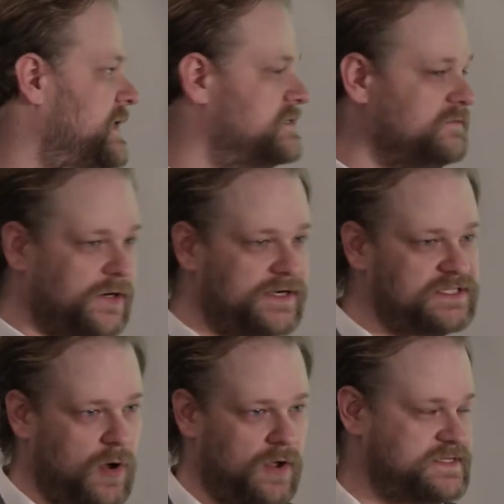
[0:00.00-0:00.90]
It's a very
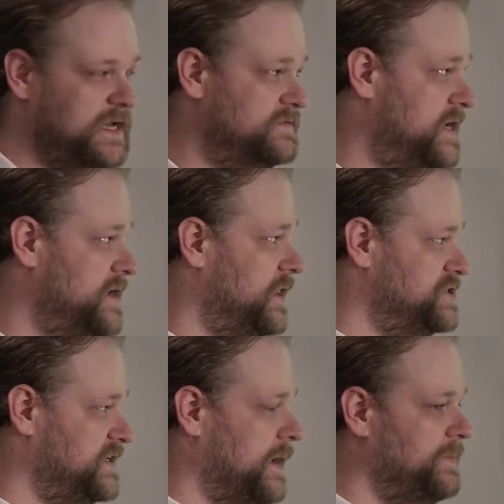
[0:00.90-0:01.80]
small set of
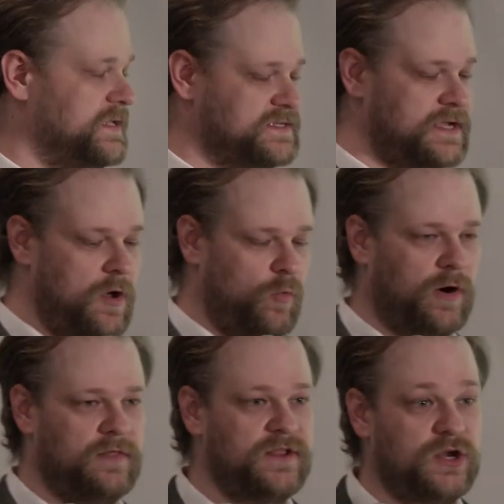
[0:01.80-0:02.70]
technology companies.
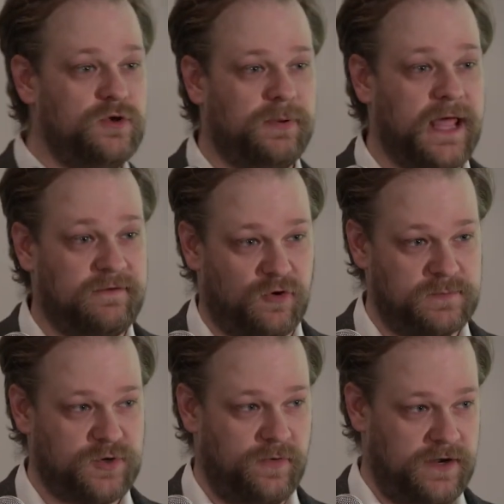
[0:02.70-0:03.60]
What are the new
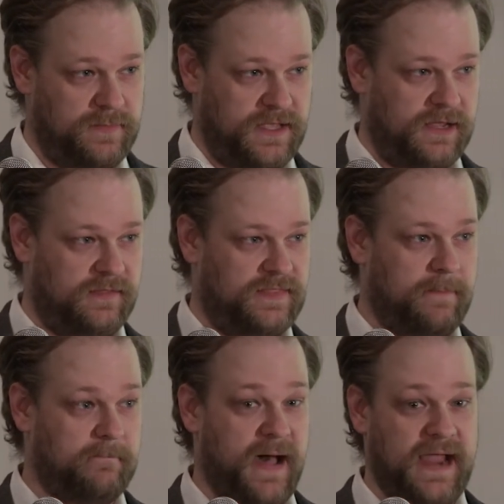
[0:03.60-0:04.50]
platforms going to be
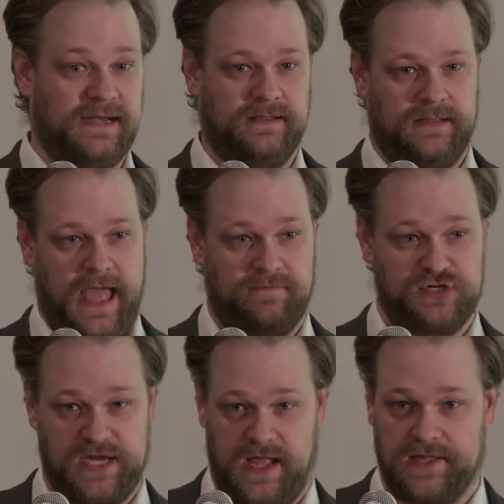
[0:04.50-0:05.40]
that might have
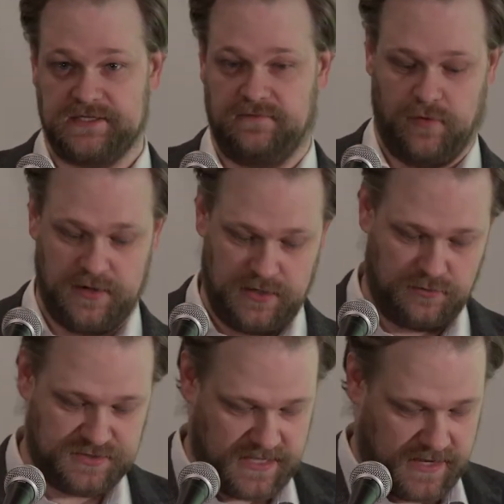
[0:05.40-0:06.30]
a chance for a
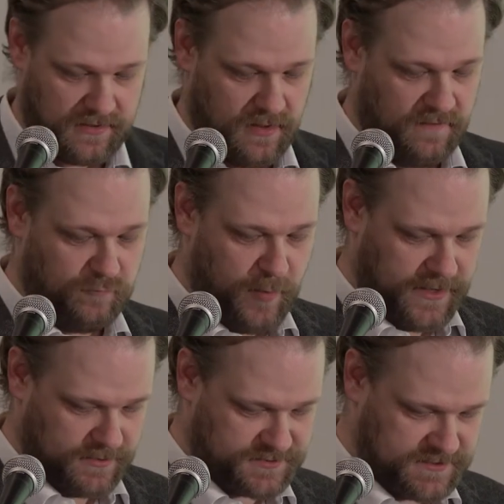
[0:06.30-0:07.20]
new set of
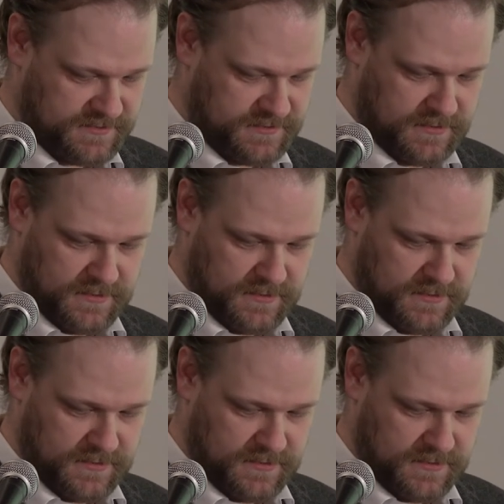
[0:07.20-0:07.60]
winners?